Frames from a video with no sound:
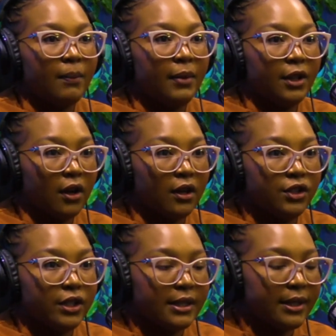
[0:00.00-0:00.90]

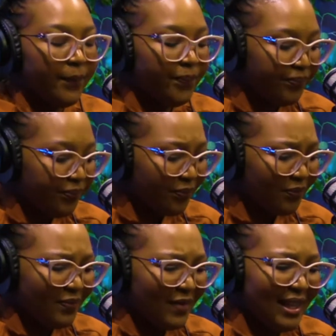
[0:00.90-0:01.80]
pathologies.
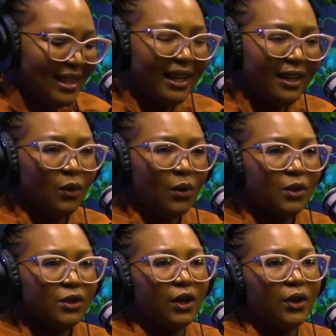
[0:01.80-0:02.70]
Then
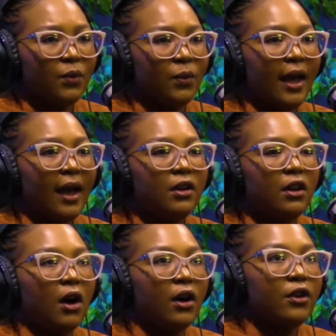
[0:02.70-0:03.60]
also, we have a
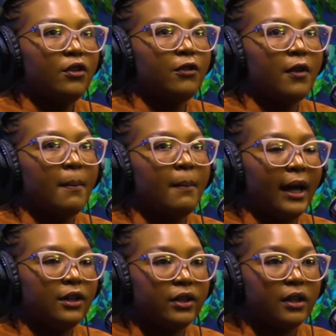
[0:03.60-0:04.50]
lot of
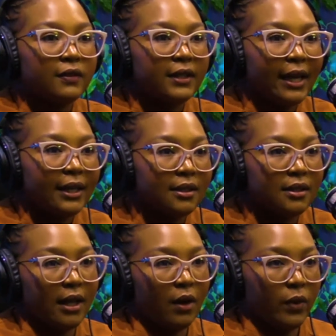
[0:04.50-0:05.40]
battery of tests
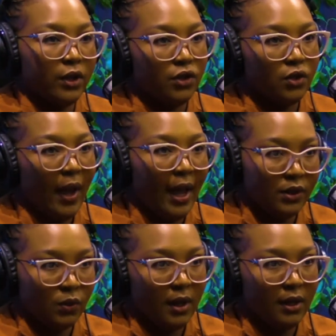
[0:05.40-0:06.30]
that we do as
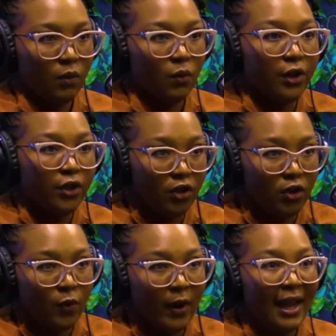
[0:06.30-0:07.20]
well with
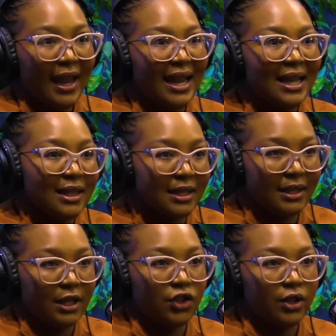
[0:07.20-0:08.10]
you in the
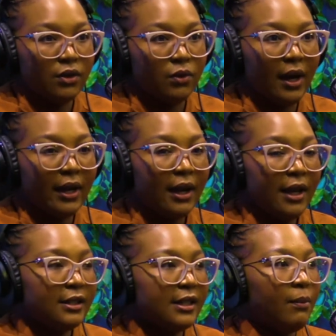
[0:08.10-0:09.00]
session, right?
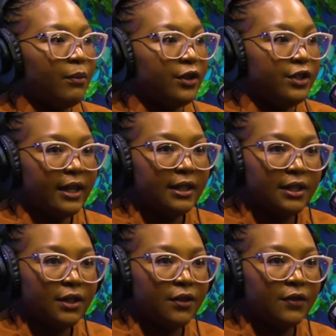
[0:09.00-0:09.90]
Some
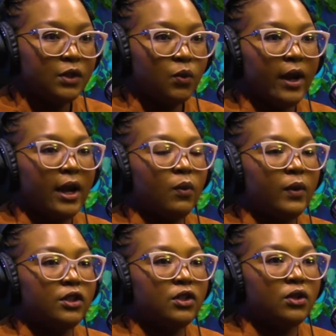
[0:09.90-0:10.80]
projectives where we
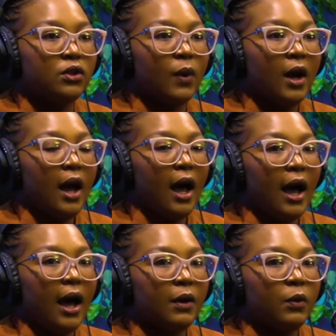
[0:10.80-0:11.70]

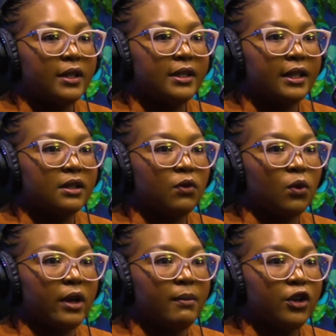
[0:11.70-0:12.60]
assess for
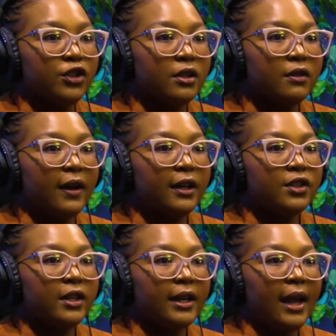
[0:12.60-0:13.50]
emotional
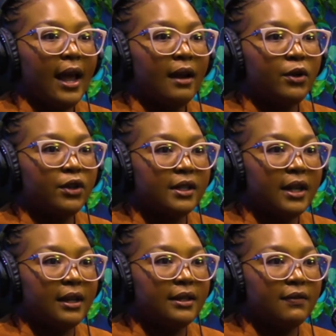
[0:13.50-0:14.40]
functioning and
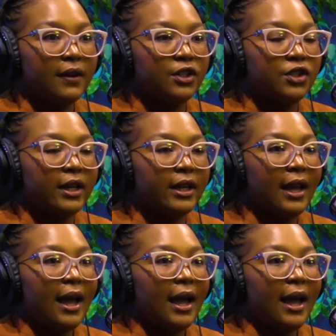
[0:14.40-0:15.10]
personality functioning.